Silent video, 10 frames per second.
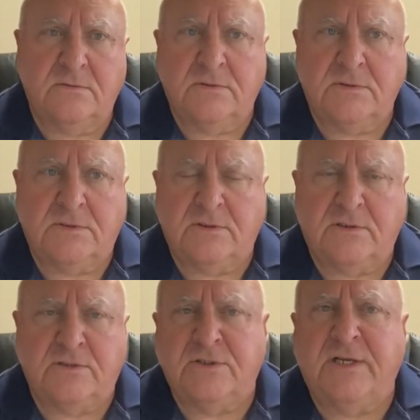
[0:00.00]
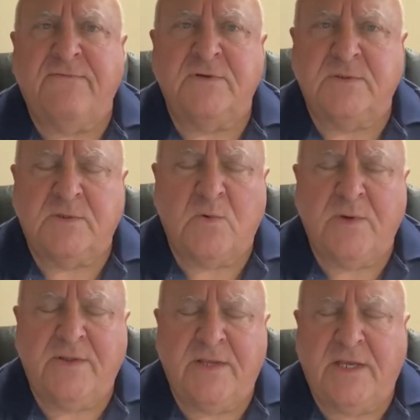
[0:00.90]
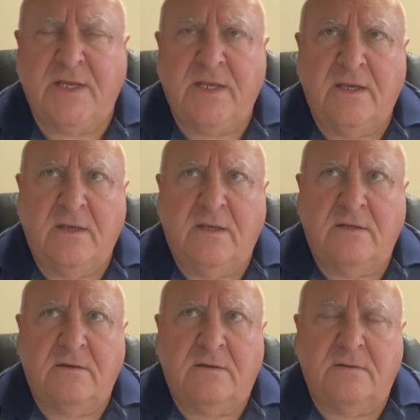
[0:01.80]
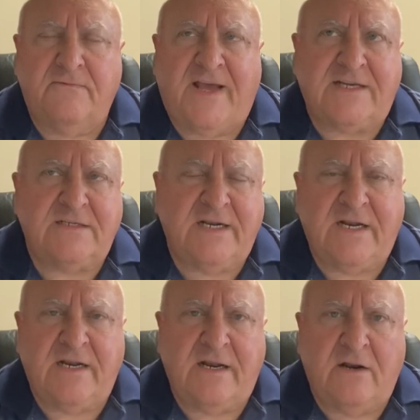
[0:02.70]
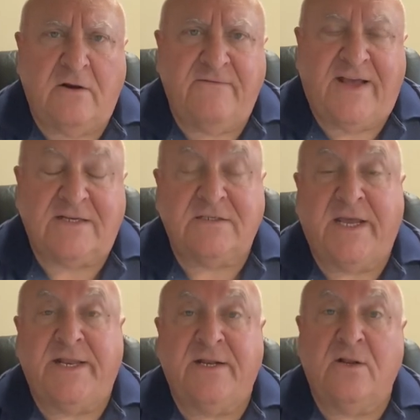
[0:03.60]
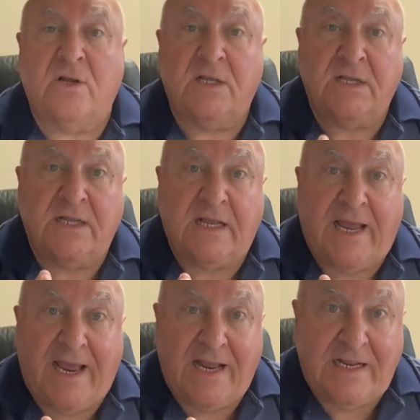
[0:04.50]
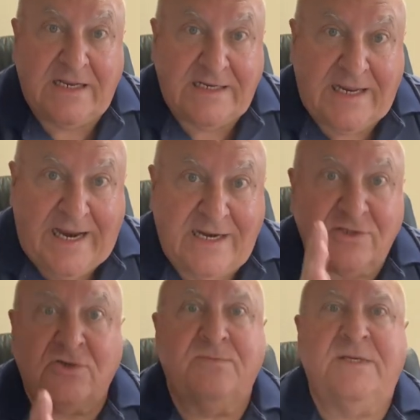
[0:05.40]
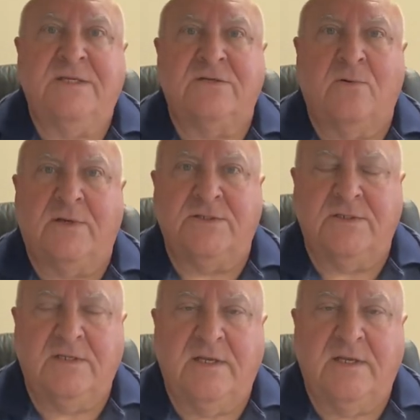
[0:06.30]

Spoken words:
There's a difference between the vaccinated and the unvaccinated. Answer me this question.